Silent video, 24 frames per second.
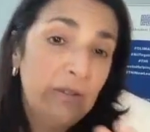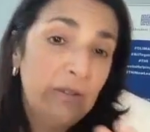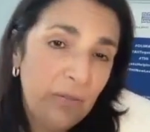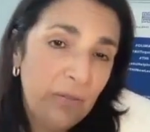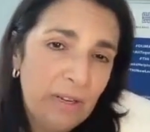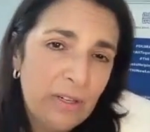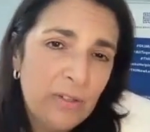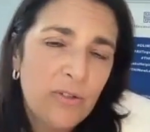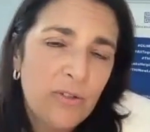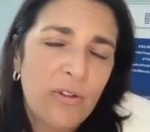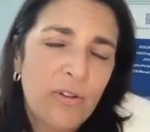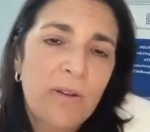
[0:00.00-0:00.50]
a
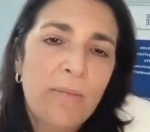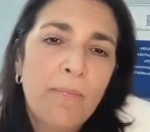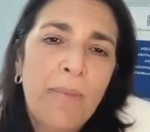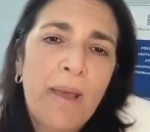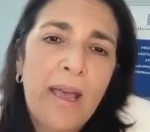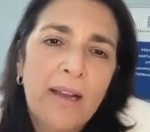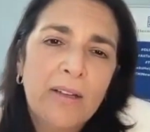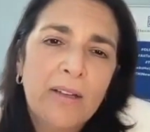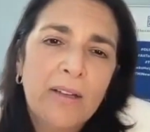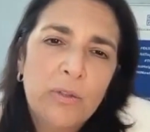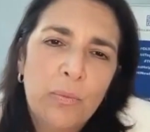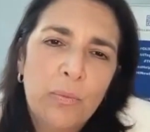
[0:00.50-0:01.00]
Venture
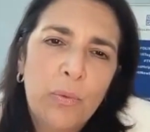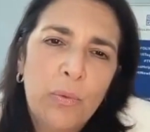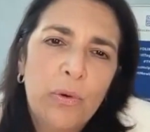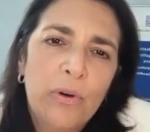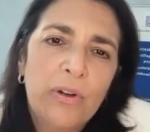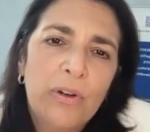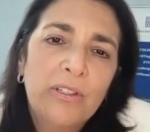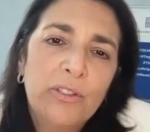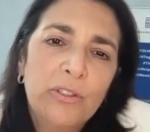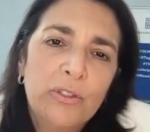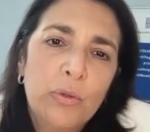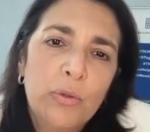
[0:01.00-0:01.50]
Impact Award
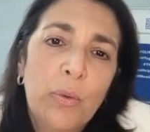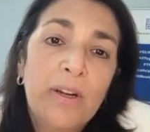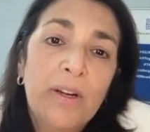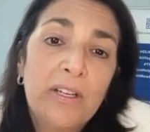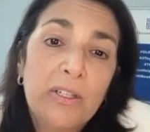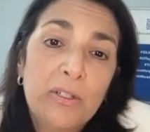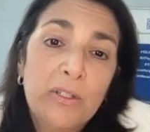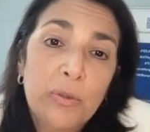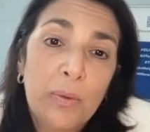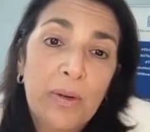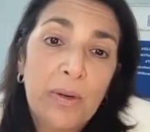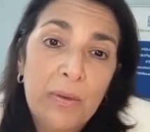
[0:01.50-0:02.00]
in
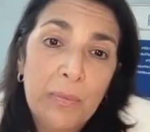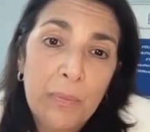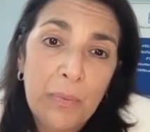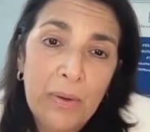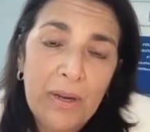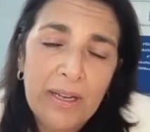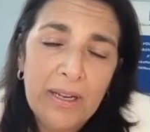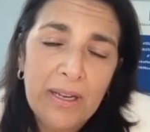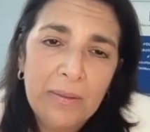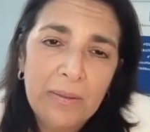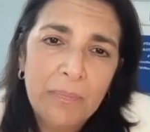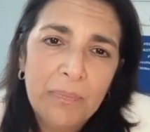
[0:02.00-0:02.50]

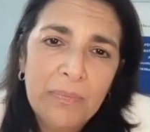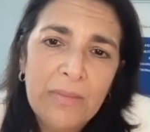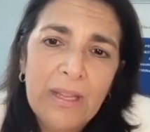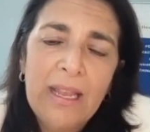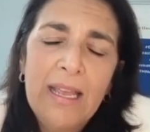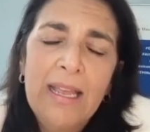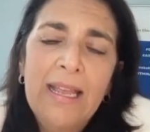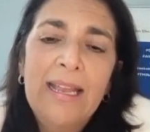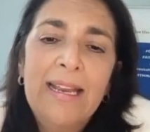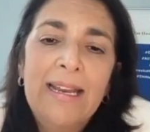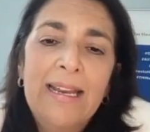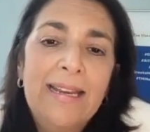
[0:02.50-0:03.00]
2021.
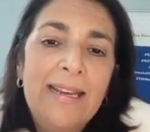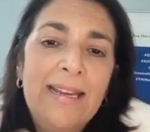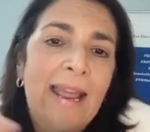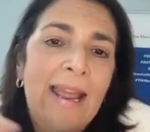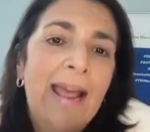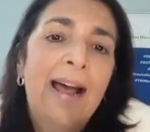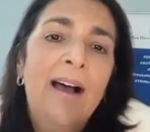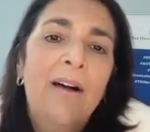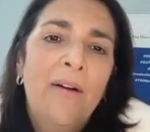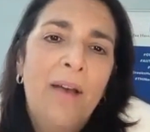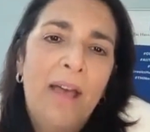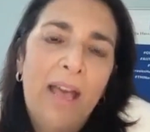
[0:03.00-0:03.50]

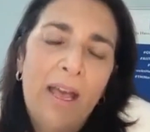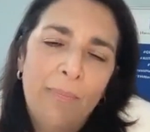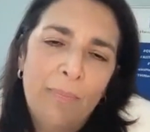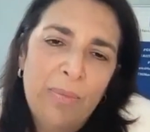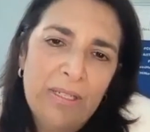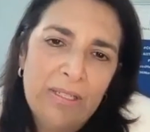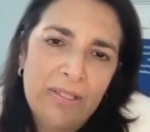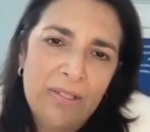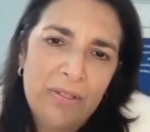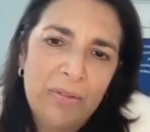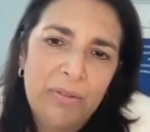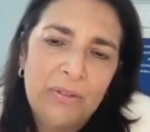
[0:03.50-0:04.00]
Now
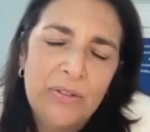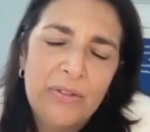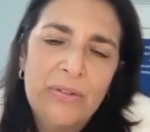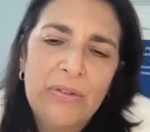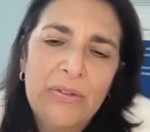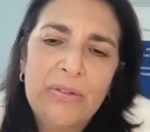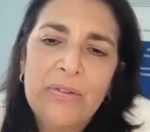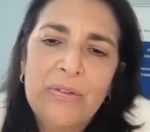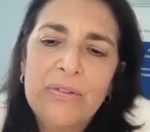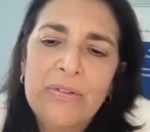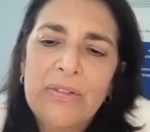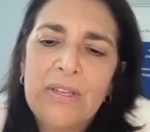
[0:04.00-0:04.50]

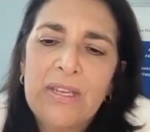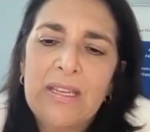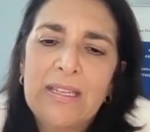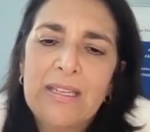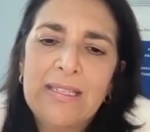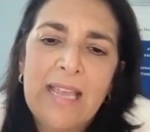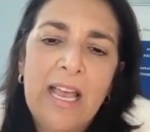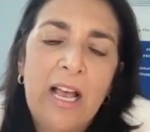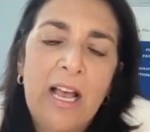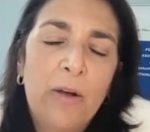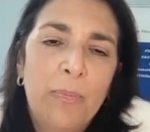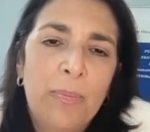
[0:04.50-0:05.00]
Apiceuticals is
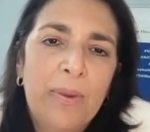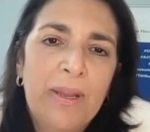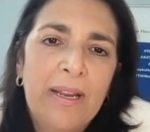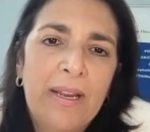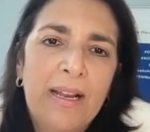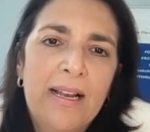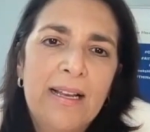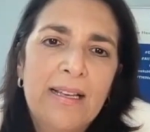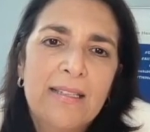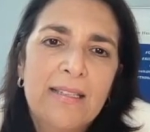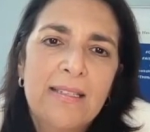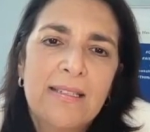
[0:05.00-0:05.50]
helping
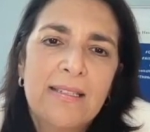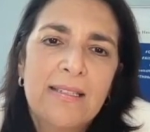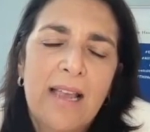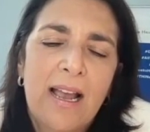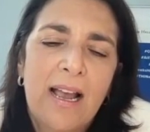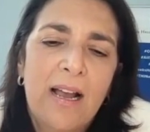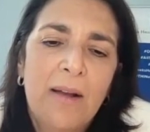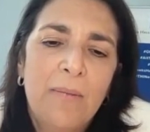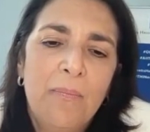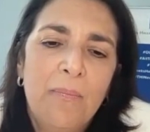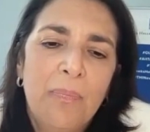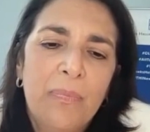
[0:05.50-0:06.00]
us
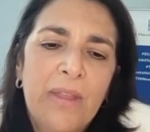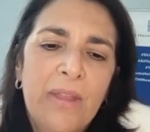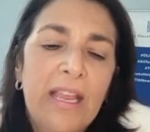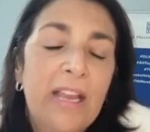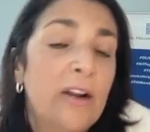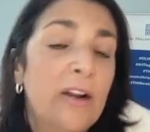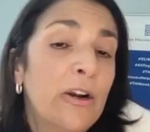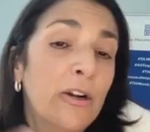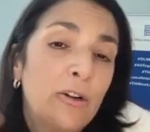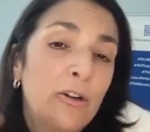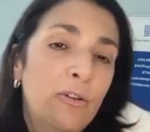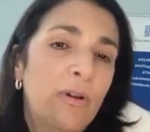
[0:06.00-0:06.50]
in
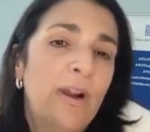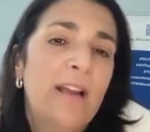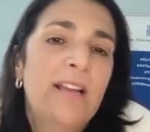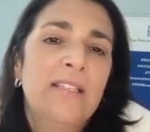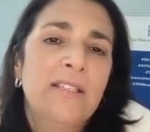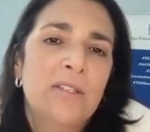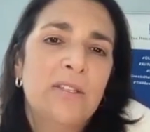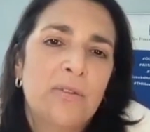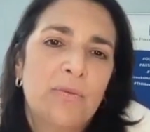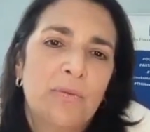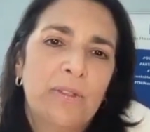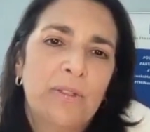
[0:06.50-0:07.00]
our
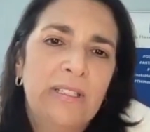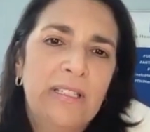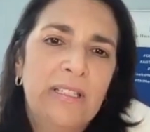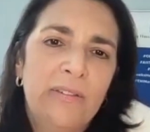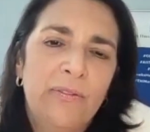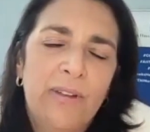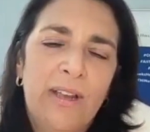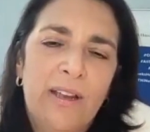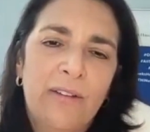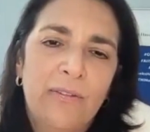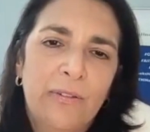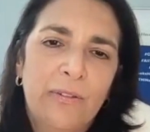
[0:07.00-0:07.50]
crisis
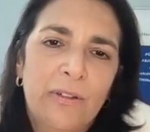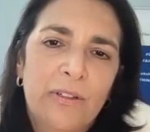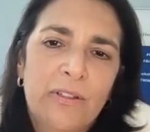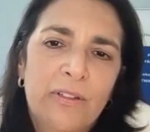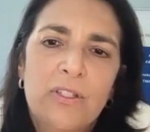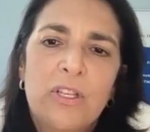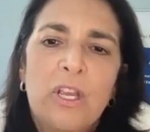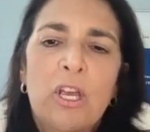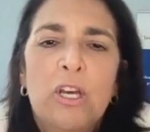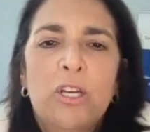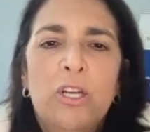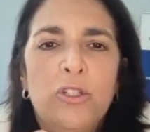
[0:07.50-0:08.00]
relief
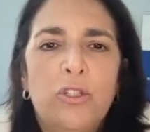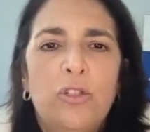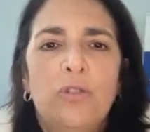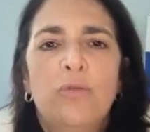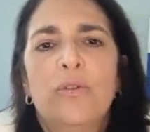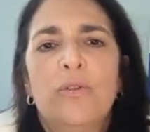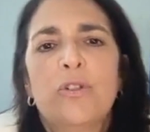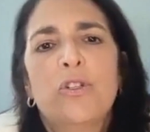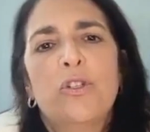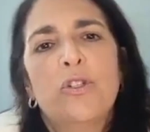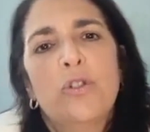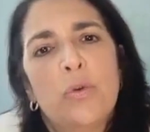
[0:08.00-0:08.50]
efforts to
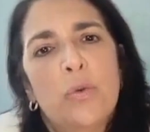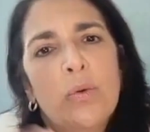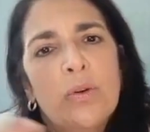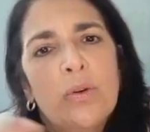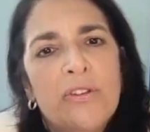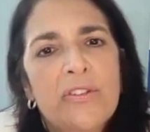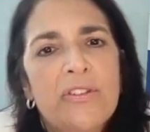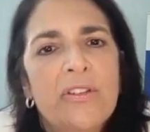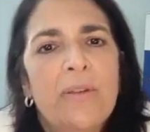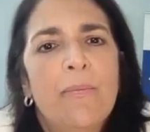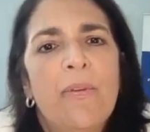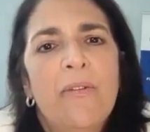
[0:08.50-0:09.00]
restore
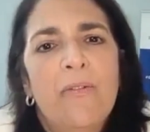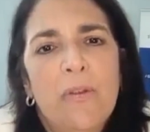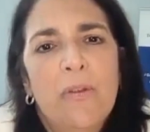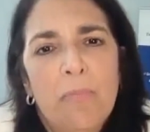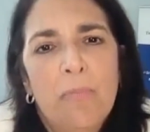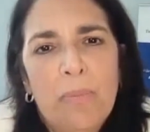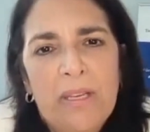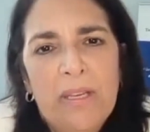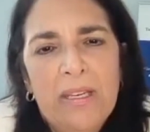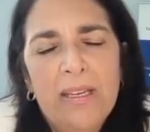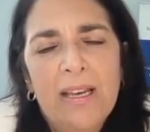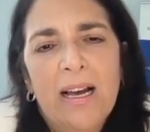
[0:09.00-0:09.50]
some of the
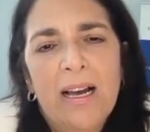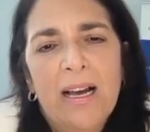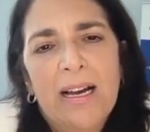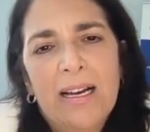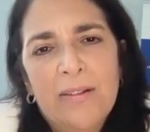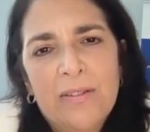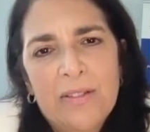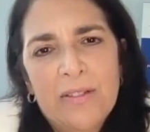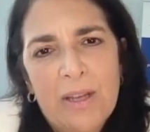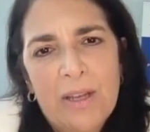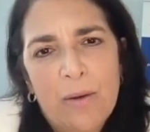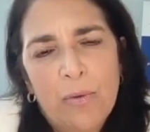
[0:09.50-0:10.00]

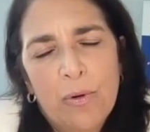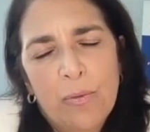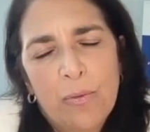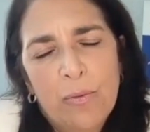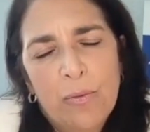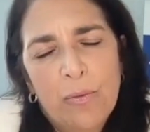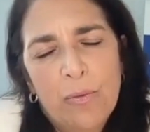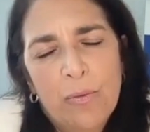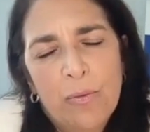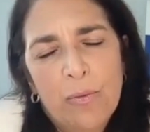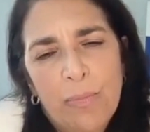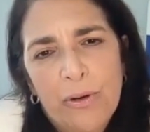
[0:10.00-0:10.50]
beehives that were
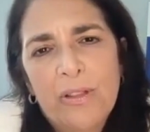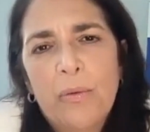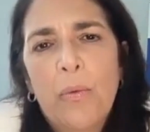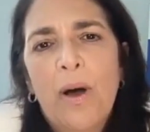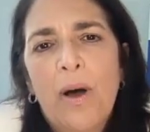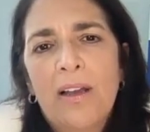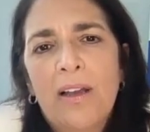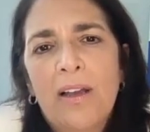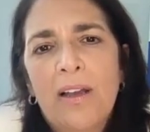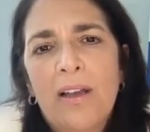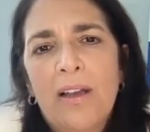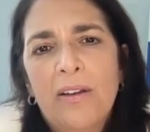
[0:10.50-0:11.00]
burned
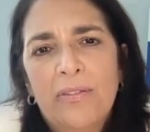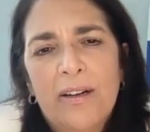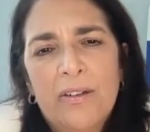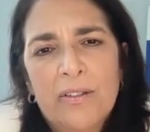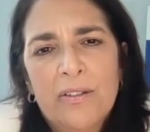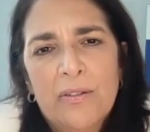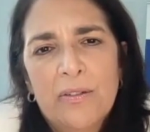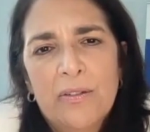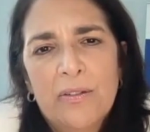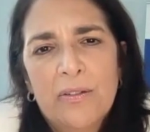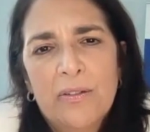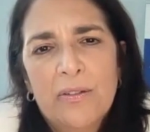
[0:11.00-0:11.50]
in the
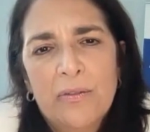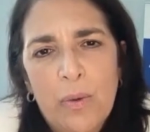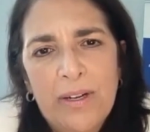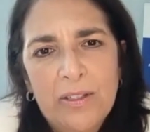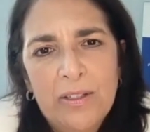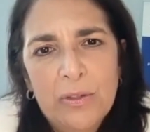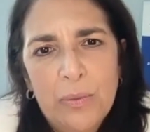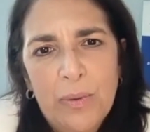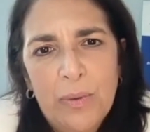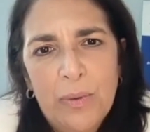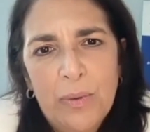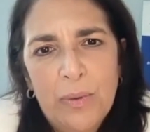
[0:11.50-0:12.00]
wildfires of
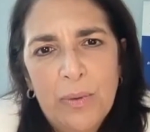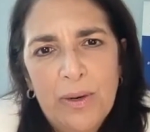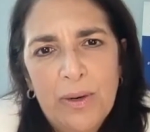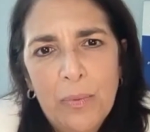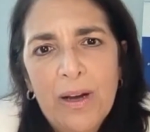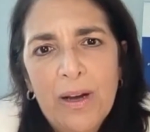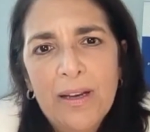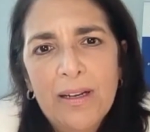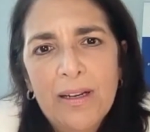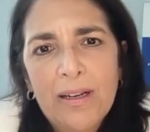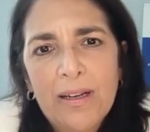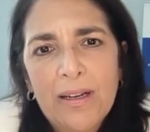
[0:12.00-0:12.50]

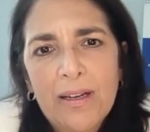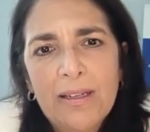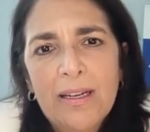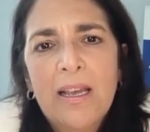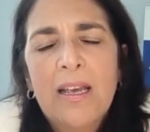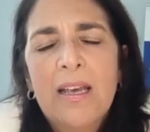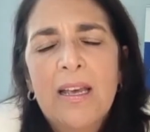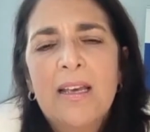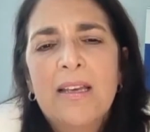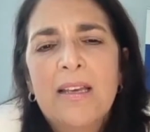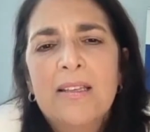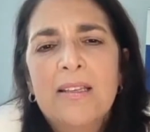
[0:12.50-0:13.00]

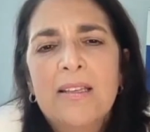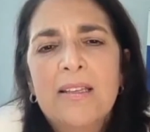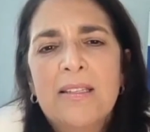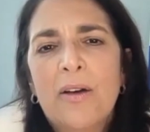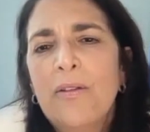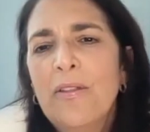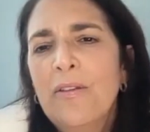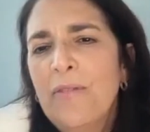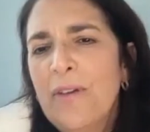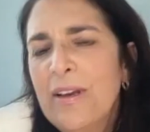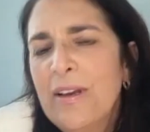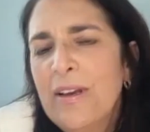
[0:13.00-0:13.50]
2021.
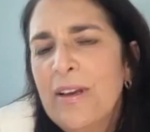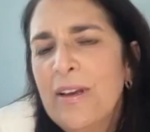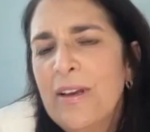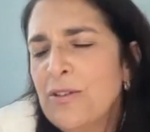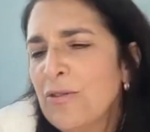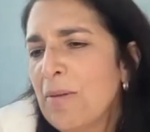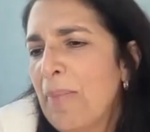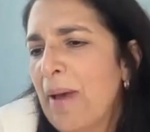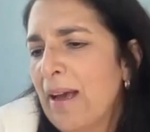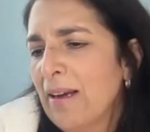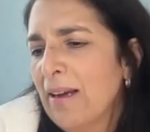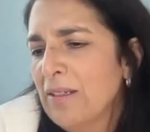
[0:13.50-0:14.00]
So the
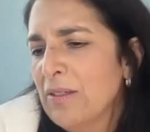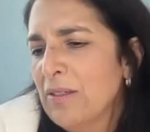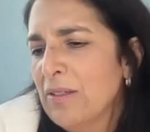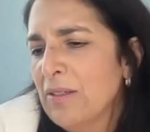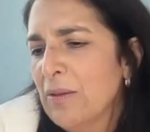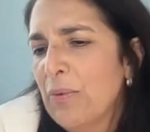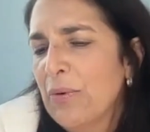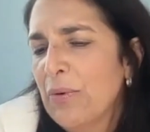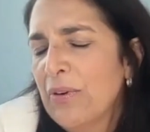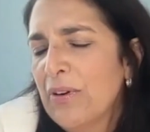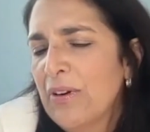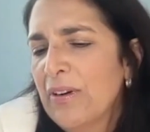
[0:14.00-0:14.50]
Venture
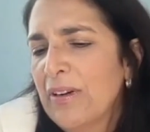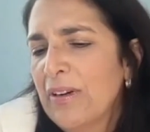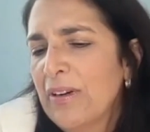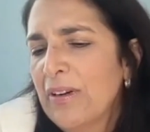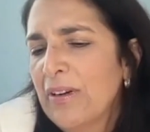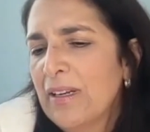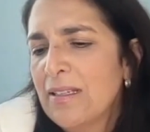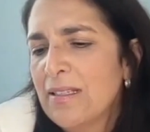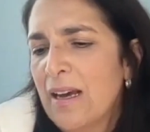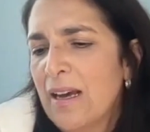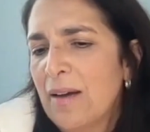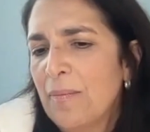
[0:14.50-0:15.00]
Impact
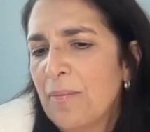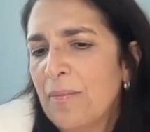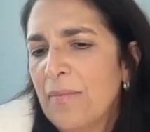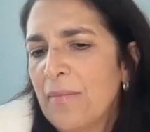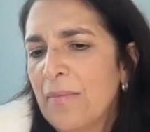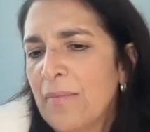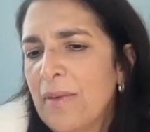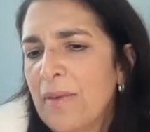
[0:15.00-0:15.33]
Award is